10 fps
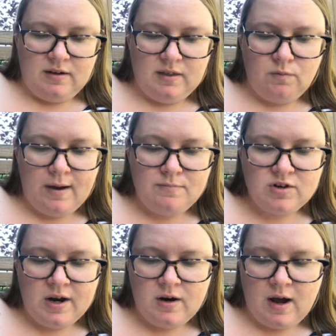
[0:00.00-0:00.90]
the web
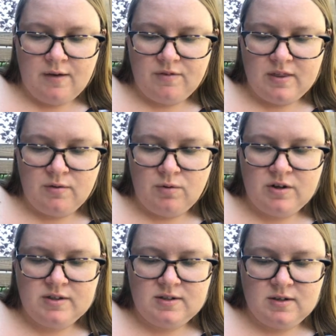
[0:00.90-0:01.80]
dried off, and the
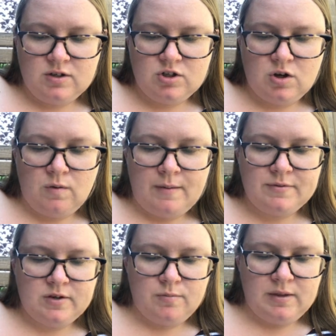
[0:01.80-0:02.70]
words didn't show up
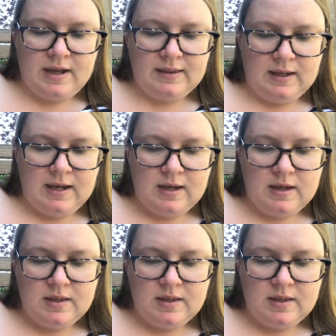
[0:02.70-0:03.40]
so plainly.